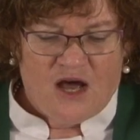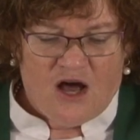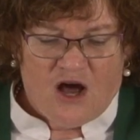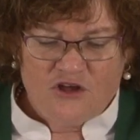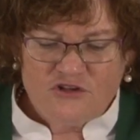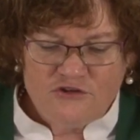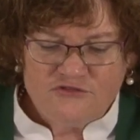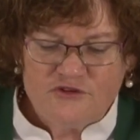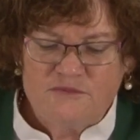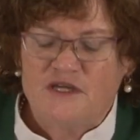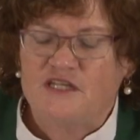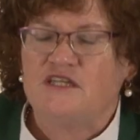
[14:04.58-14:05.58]
Although for
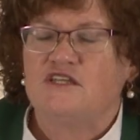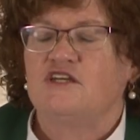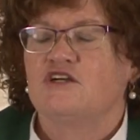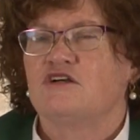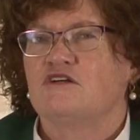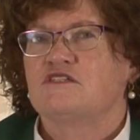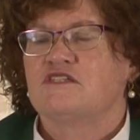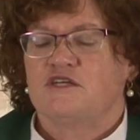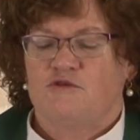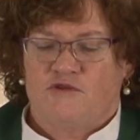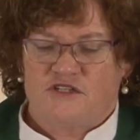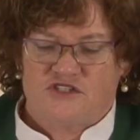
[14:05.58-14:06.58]
many years
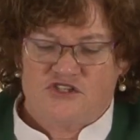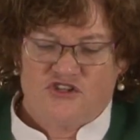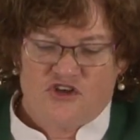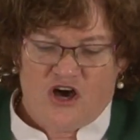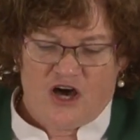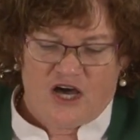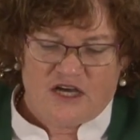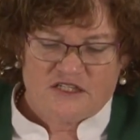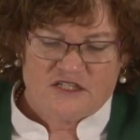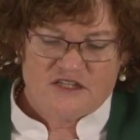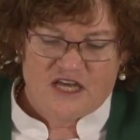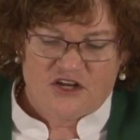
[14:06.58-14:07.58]
it was
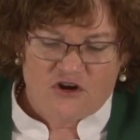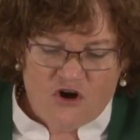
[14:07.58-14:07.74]
thought that